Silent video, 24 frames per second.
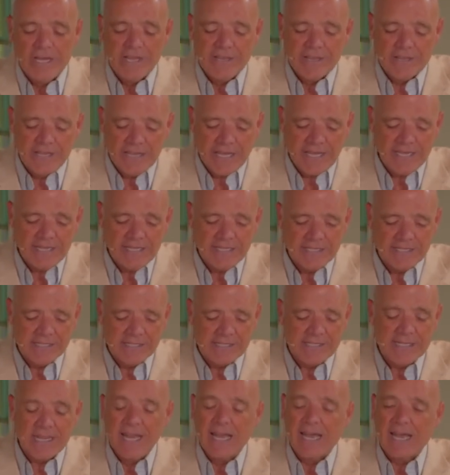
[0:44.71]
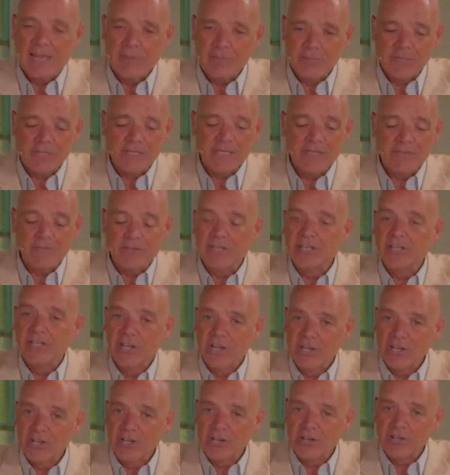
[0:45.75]
That is, I believe in a
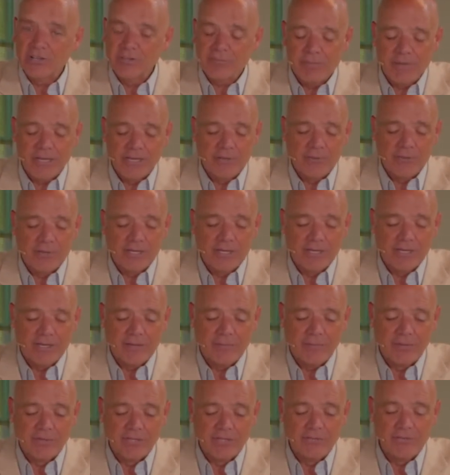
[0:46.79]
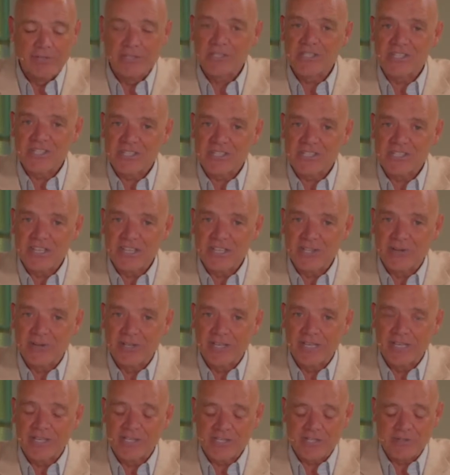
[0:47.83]
young earth, by the way. I believe in a six day
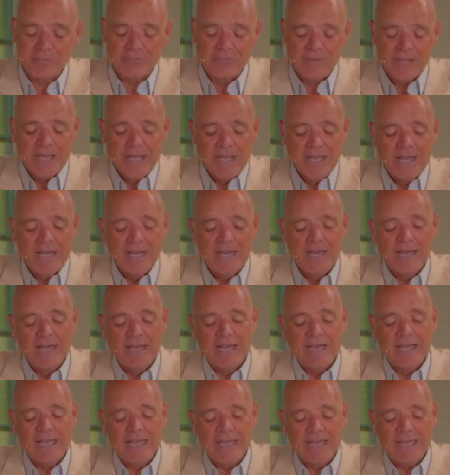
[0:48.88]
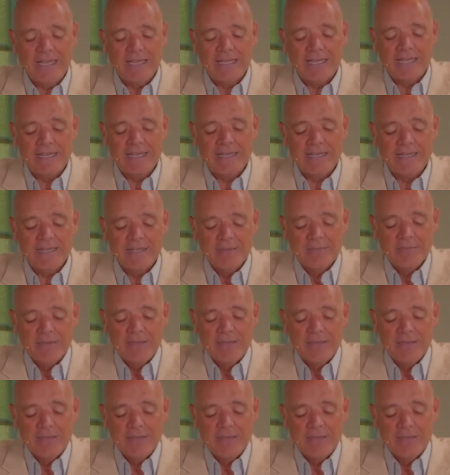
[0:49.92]
creation. Uh, and